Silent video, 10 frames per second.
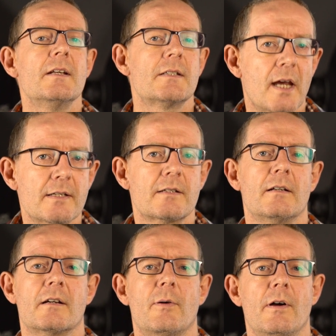
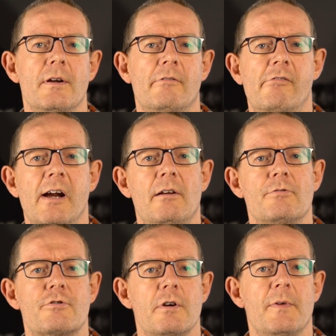Tesla quote a
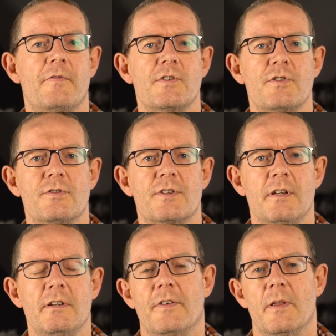round trip
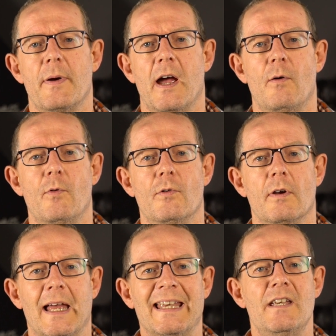efficiency for the
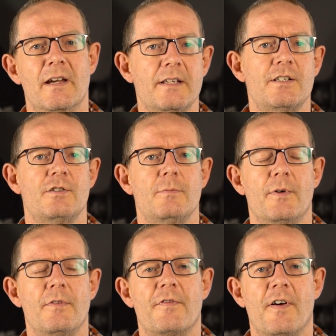Powerwall at
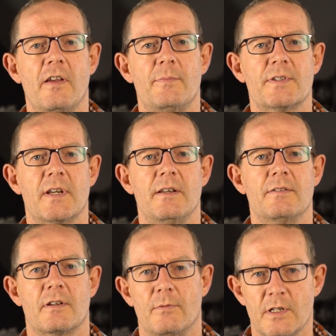92.5%, so we're